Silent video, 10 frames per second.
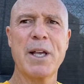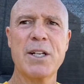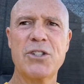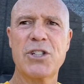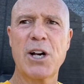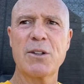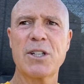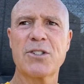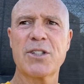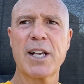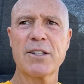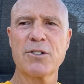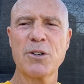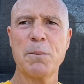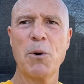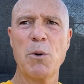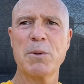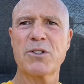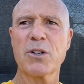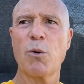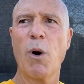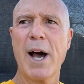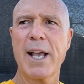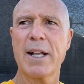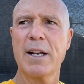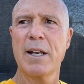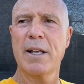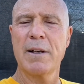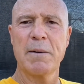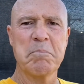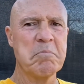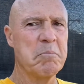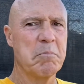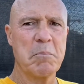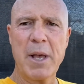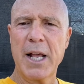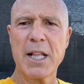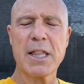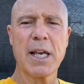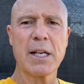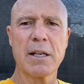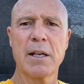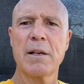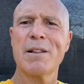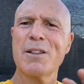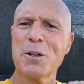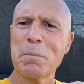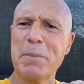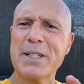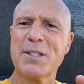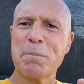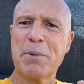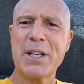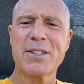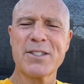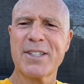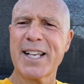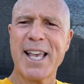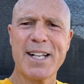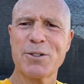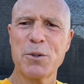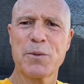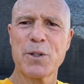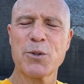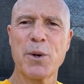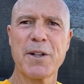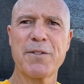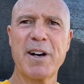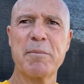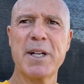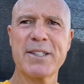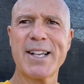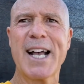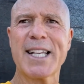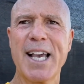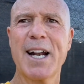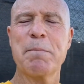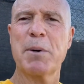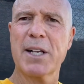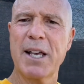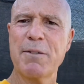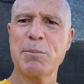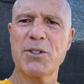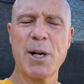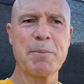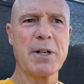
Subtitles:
Share these things, little moments of quiet, anything, little bits and pieces. They can't do it for 25 minutes. I get it, but give them something.